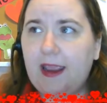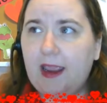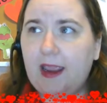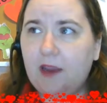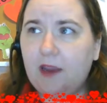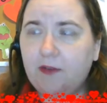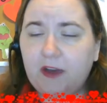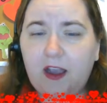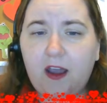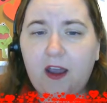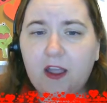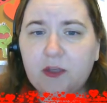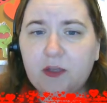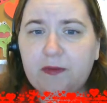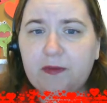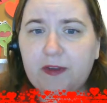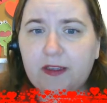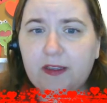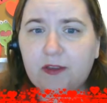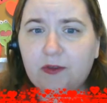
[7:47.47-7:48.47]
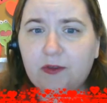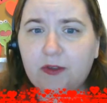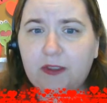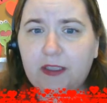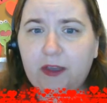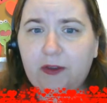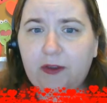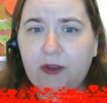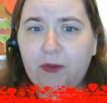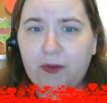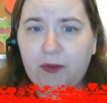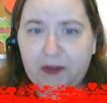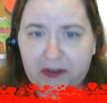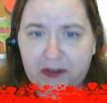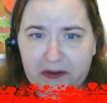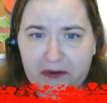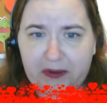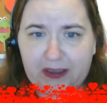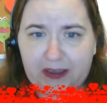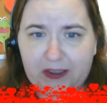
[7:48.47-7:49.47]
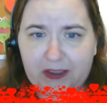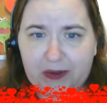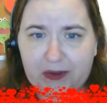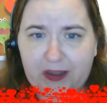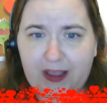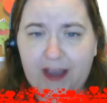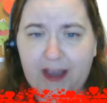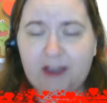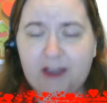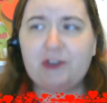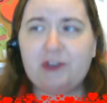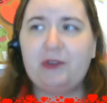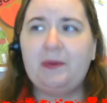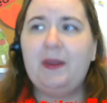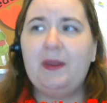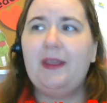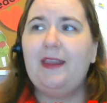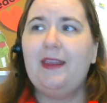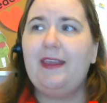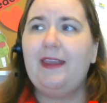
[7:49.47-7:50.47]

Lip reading: every college professor will tell you when you're going into a classroom,